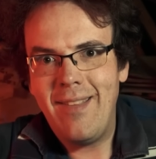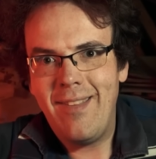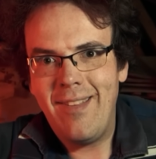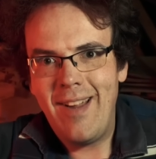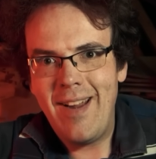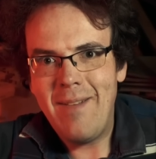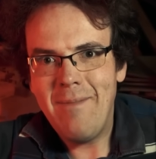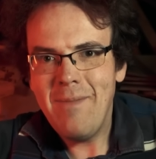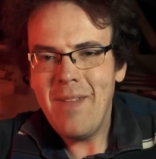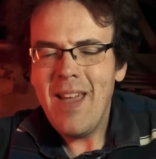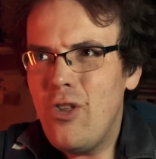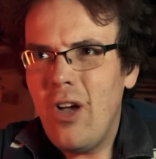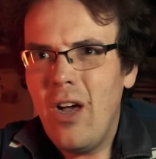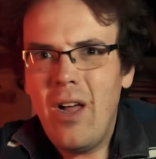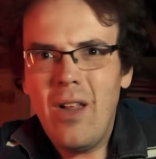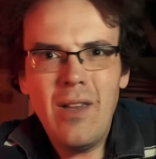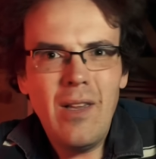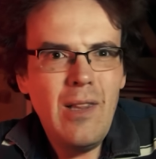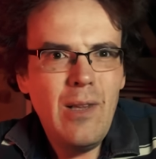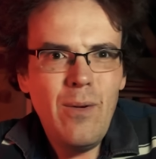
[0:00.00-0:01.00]
antsy.
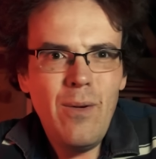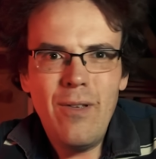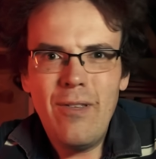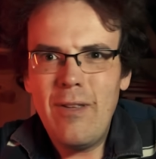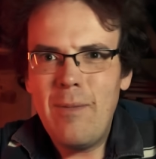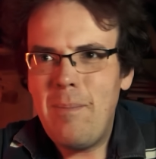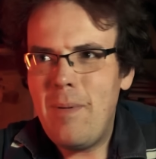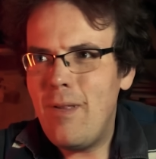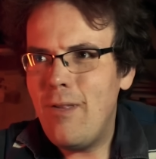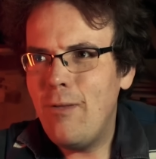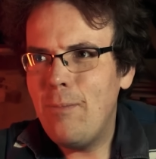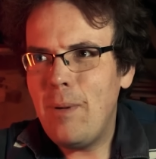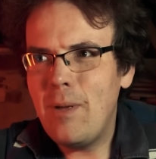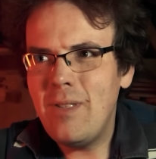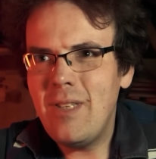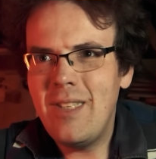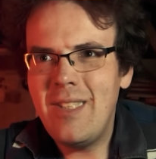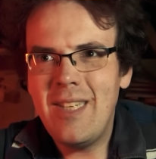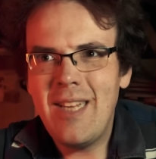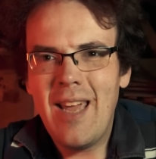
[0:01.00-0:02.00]
Charles and Lewis have been
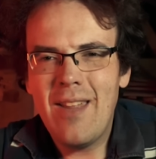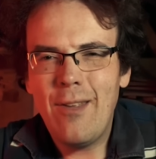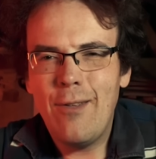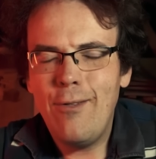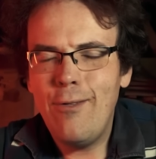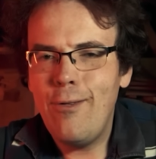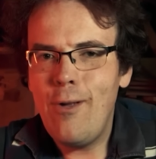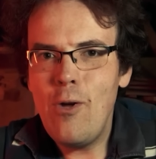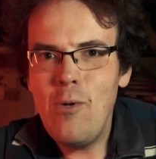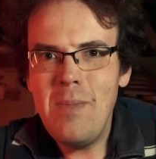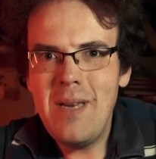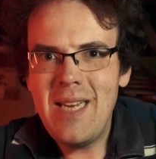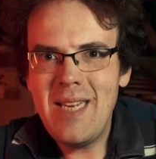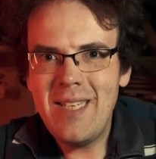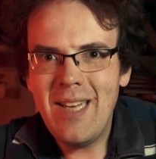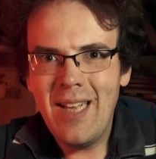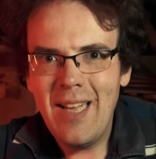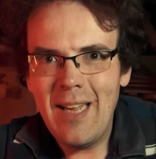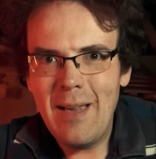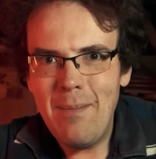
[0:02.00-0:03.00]
spotted together so
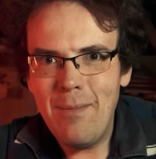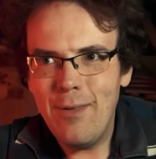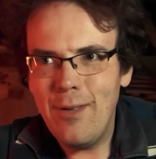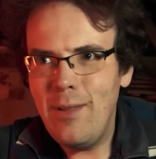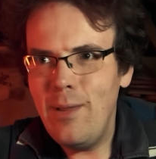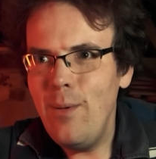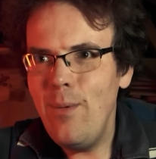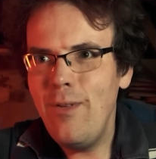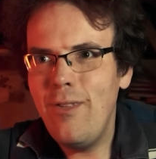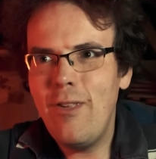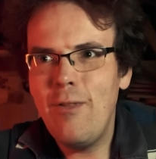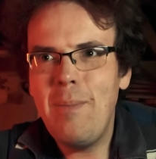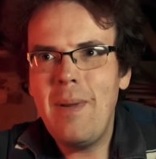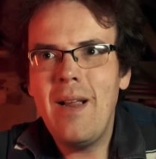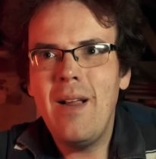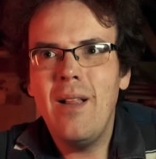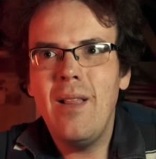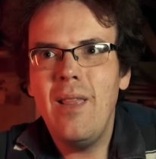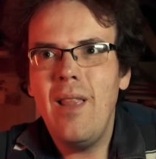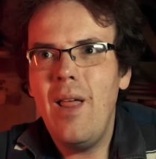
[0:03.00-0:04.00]
many times, and Lewis has
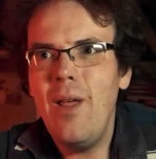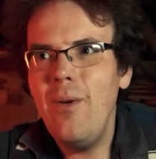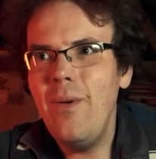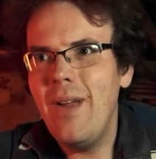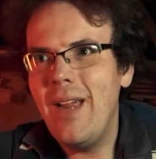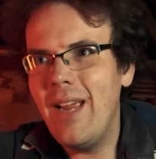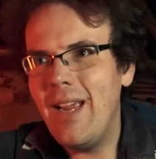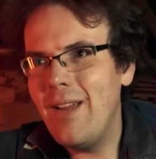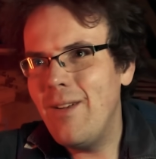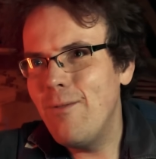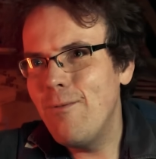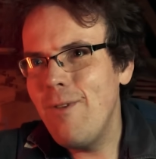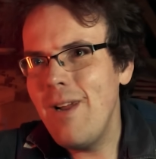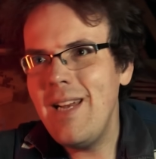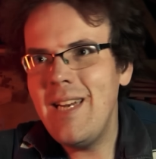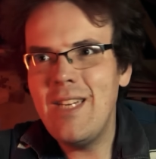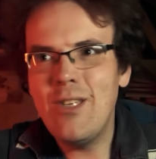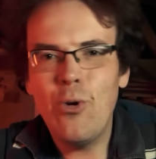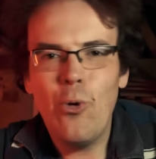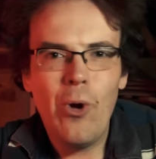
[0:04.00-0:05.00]
been glowing and
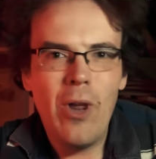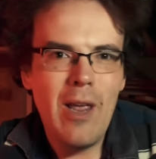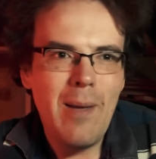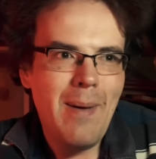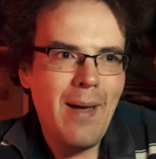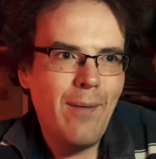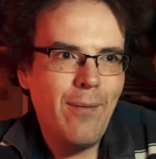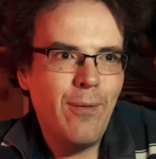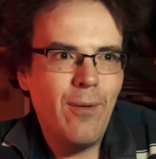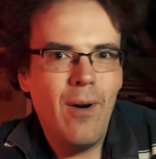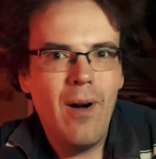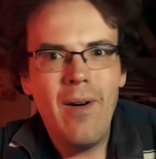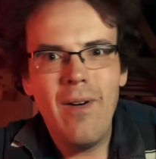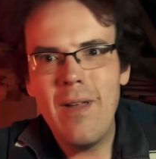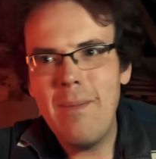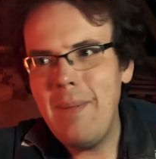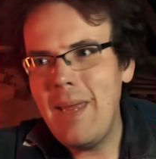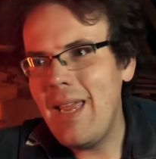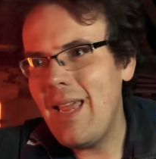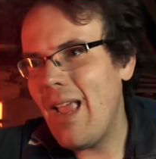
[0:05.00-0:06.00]
really talking about
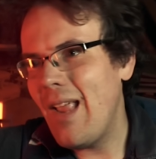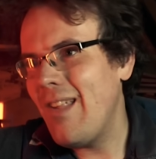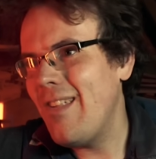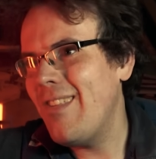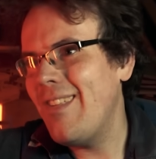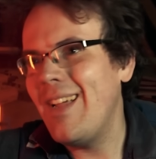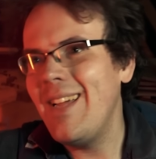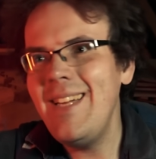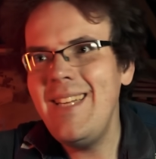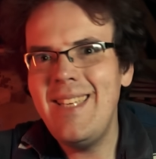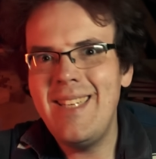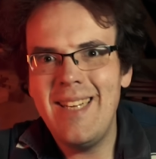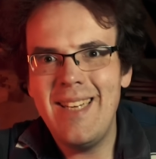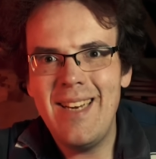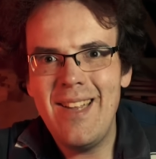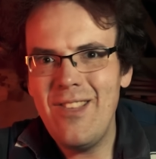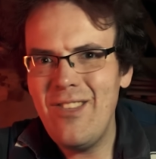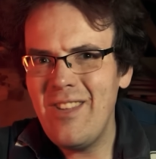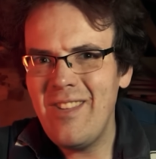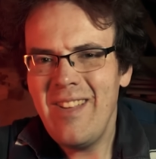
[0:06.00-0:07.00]
Ferrari and being
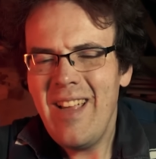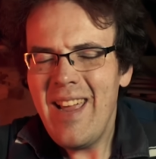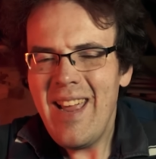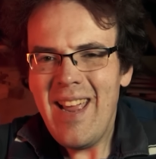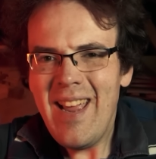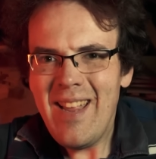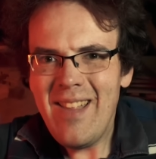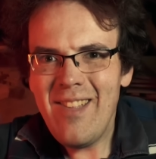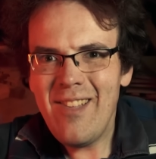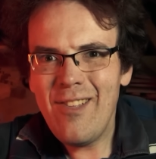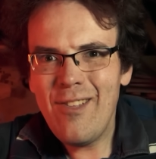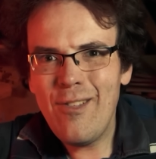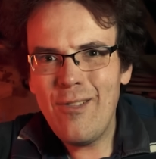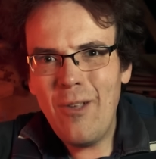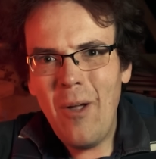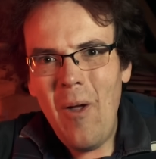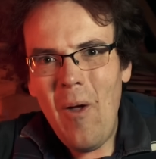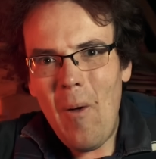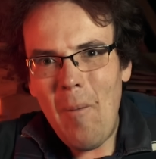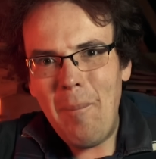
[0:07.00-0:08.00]
excited. It's just
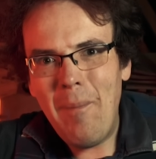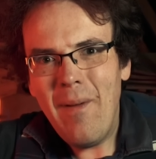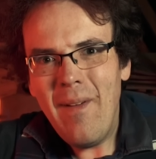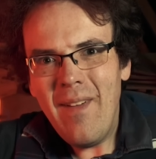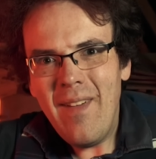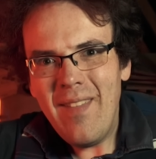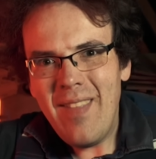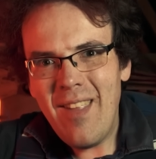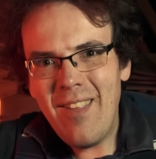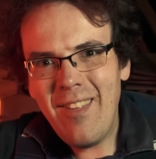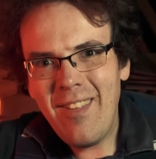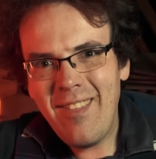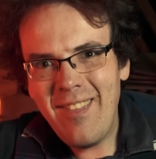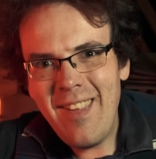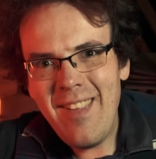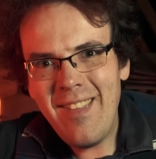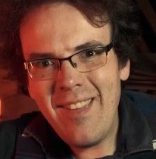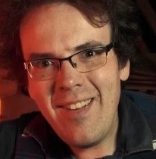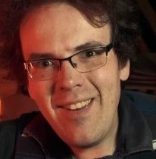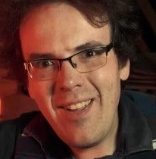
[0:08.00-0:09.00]
stop. There's a
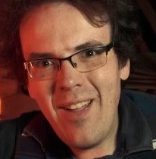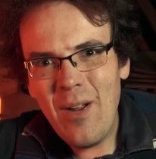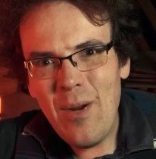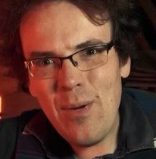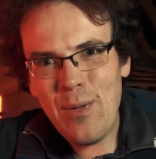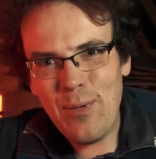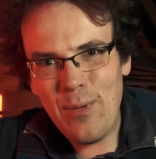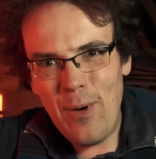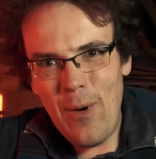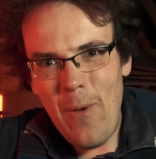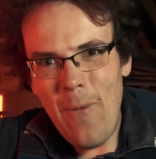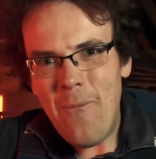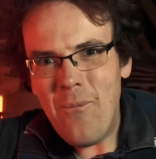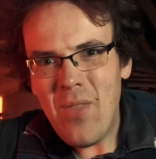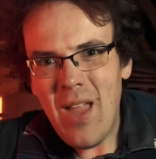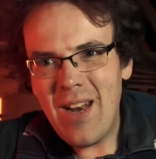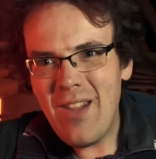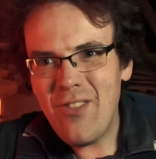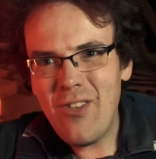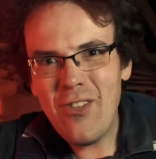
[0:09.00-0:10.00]
season to go through,
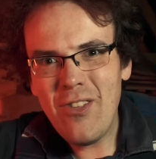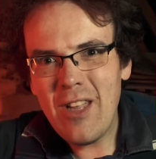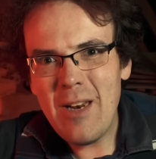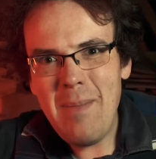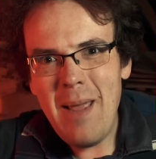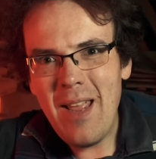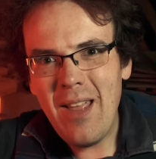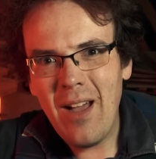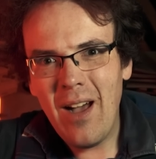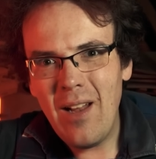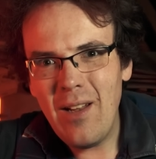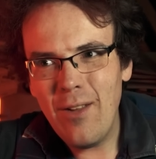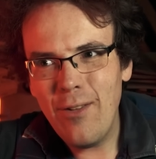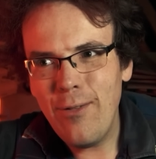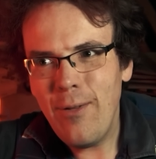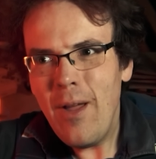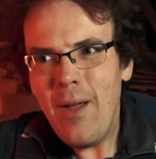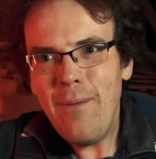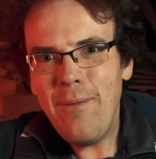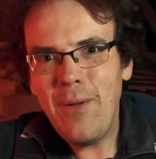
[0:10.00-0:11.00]
and it's just going to make
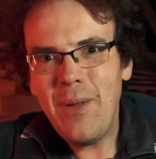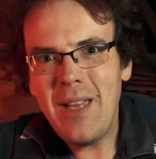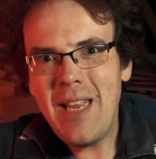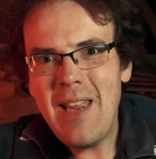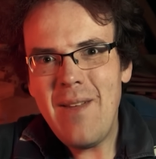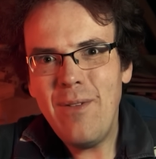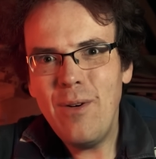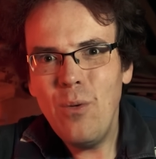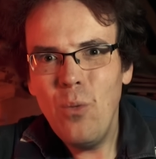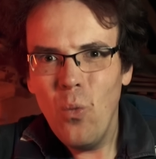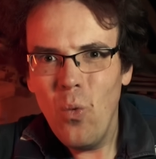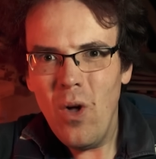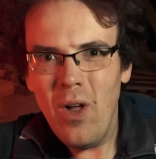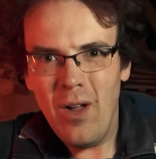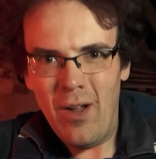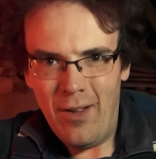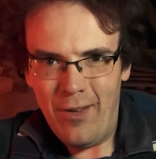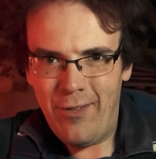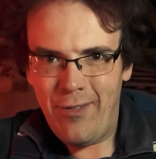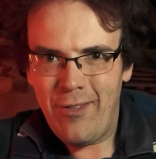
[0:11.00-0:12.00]
Carlos feel even
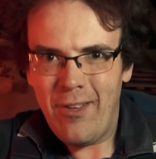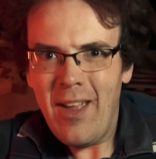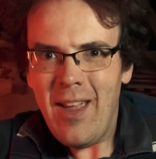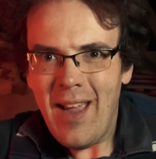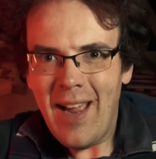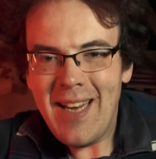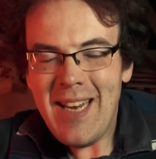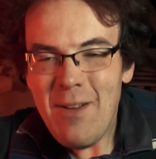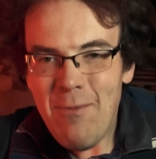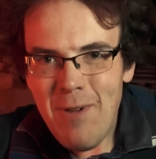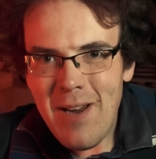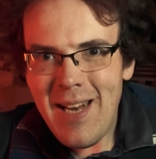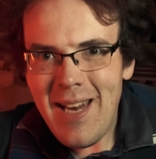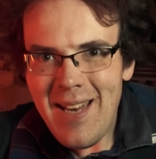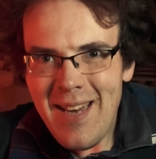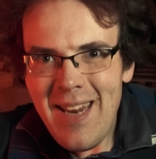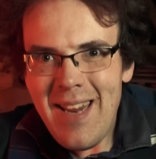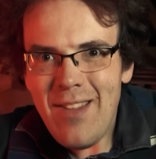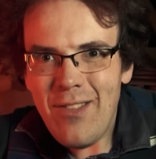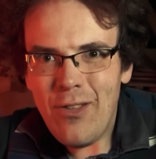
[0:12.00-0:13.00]
worse, and he
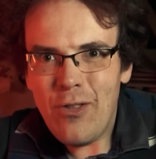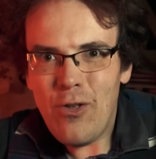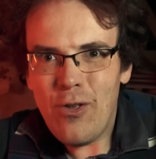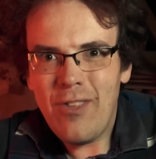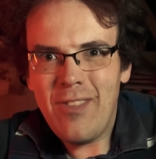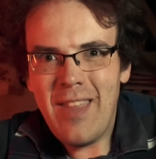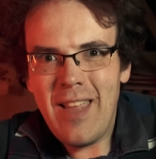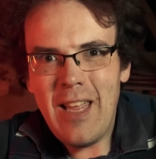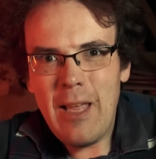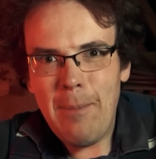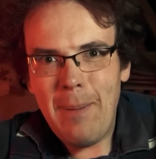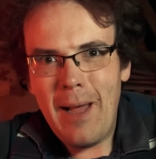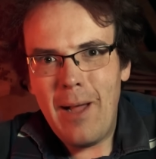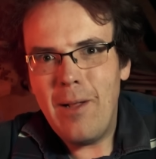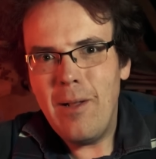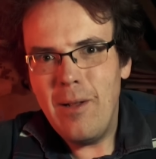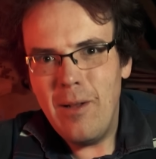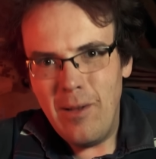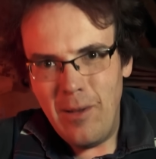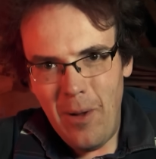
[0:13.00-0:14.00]
really needs to just think
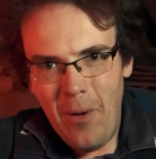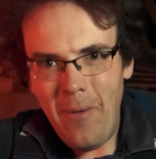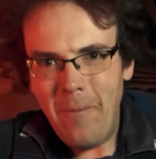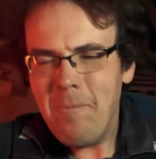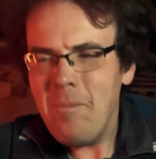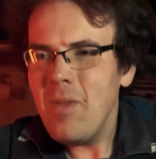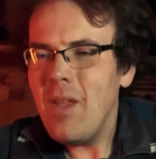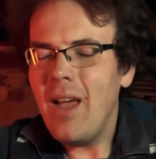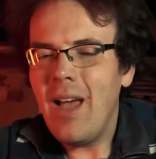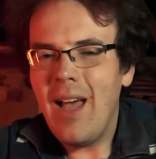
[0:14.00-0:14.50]
about, look,